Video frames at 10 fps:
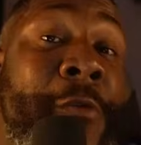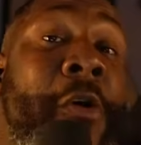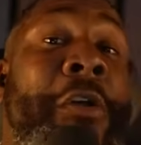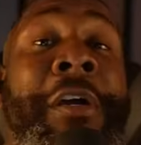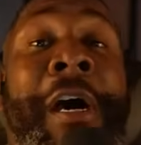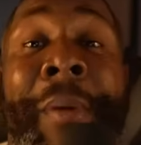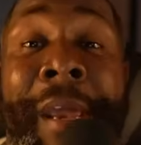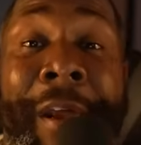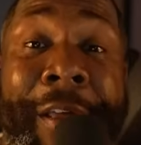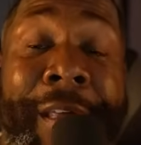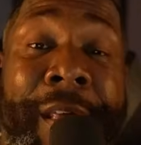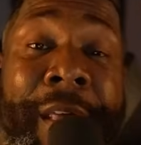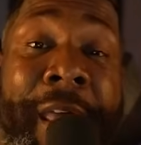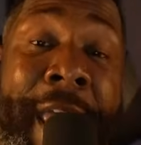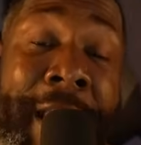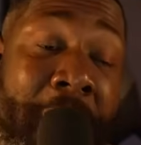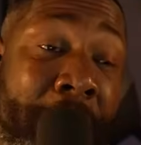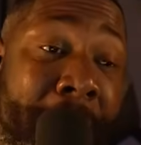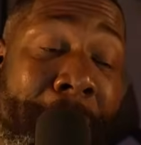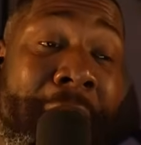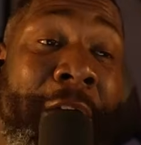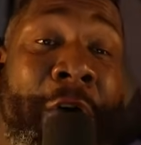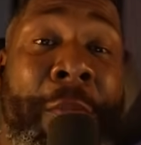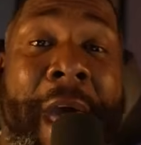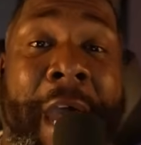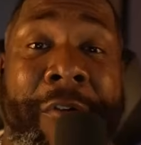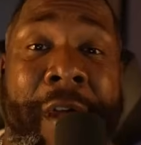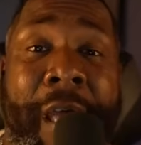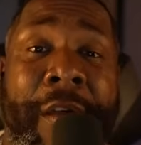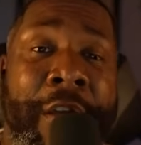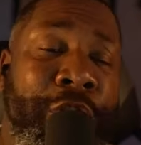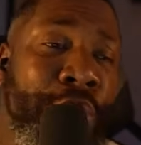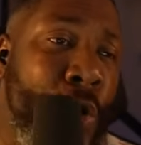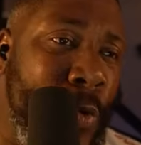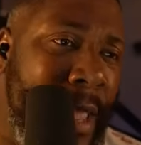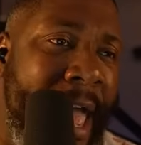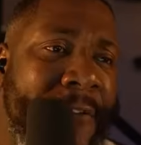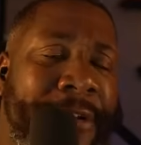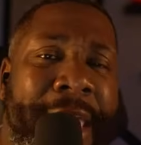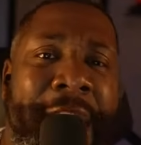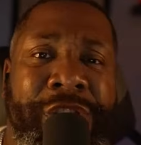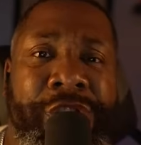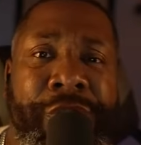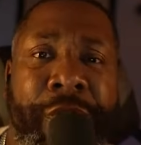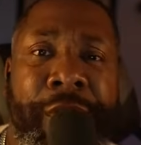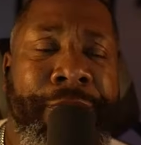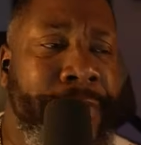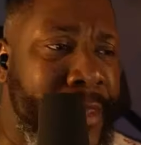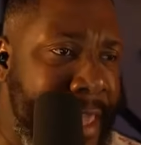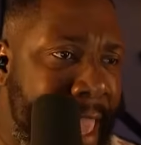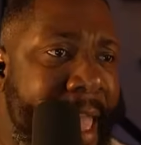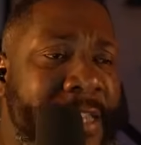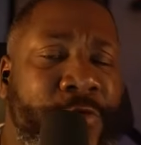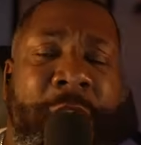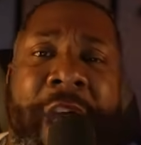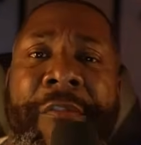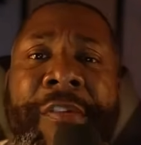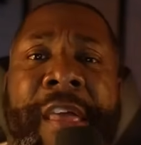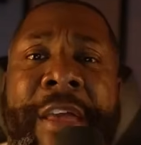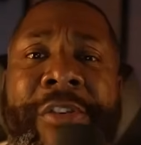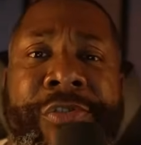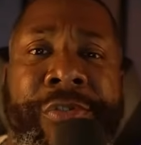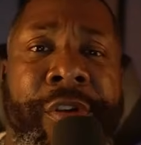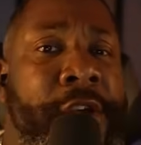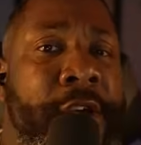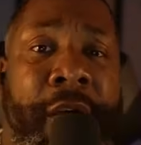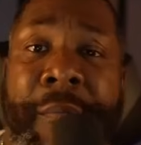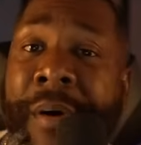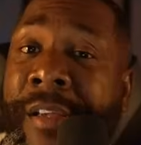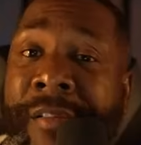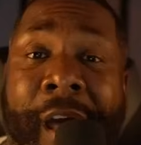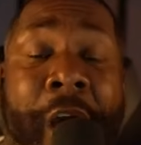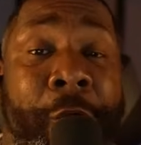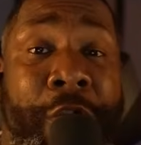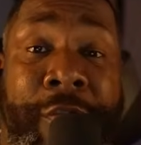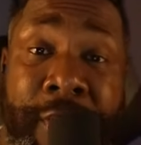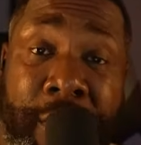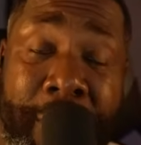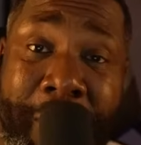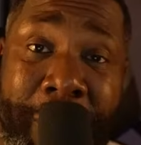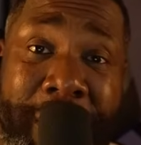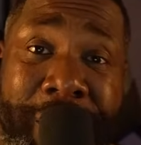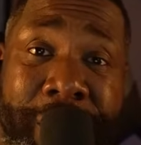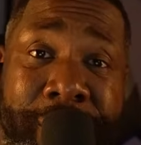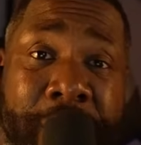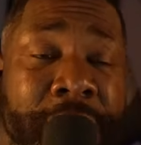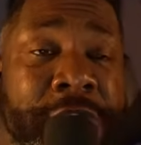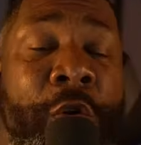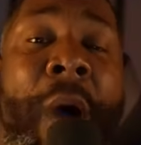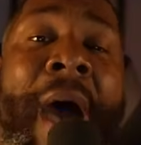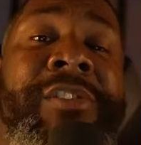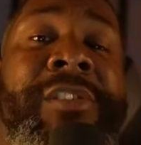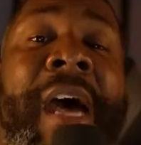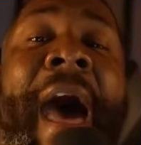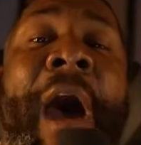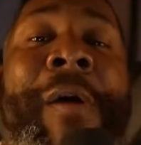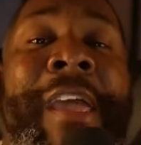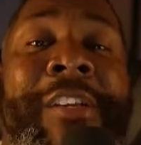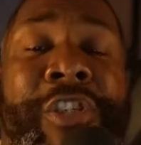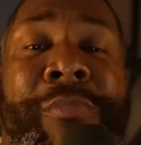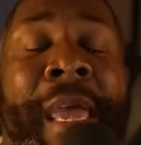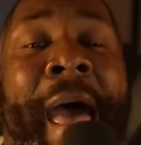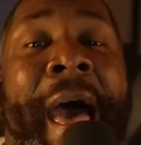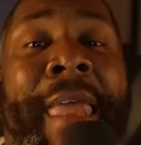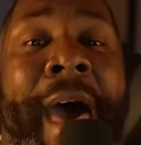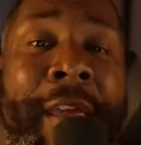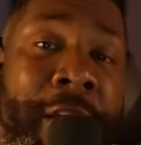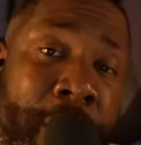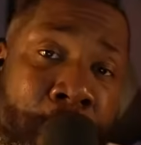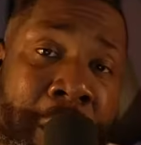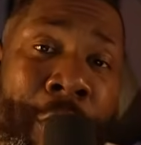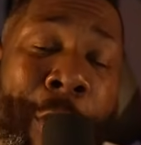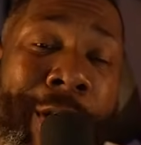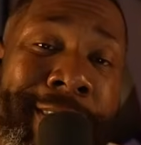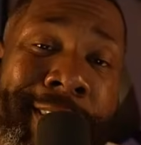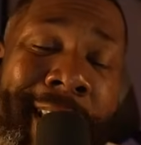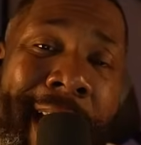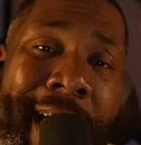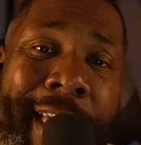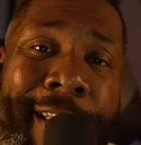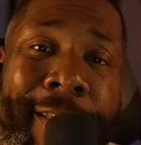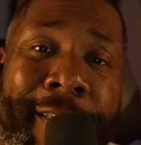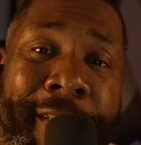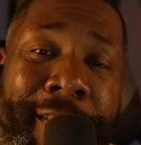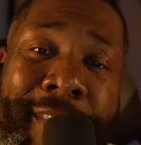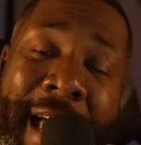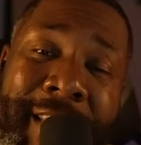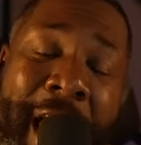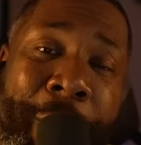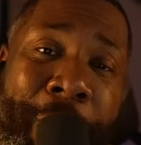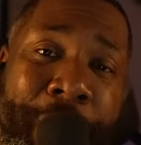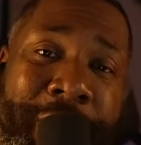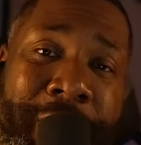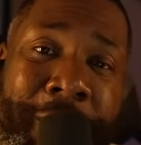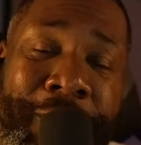want to come here and talk about black on black crime. Do we have an issue? Yes, we have an issue, but it's not worse than your issues. So why should our issues be highlighted when yours is not? That's our question.